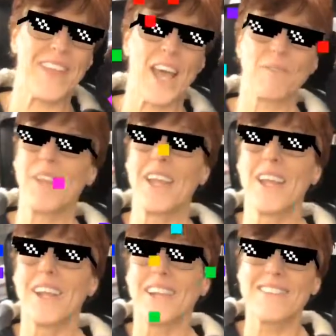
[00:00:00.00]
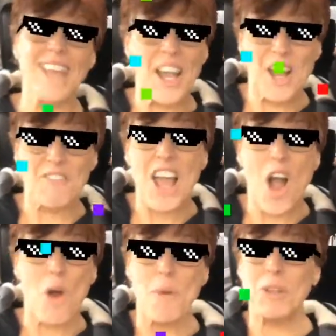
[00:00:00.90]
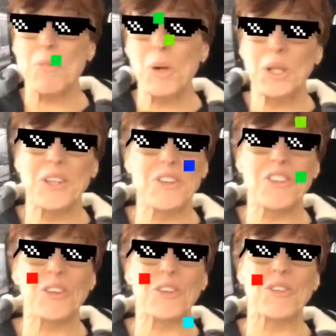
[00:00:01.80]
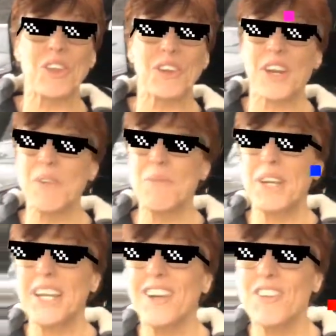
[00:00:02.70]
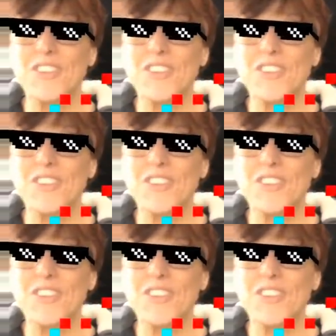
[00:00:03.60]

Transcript: that. I'm going to sign off now. We're about to pull into the Children's Theater any minute here.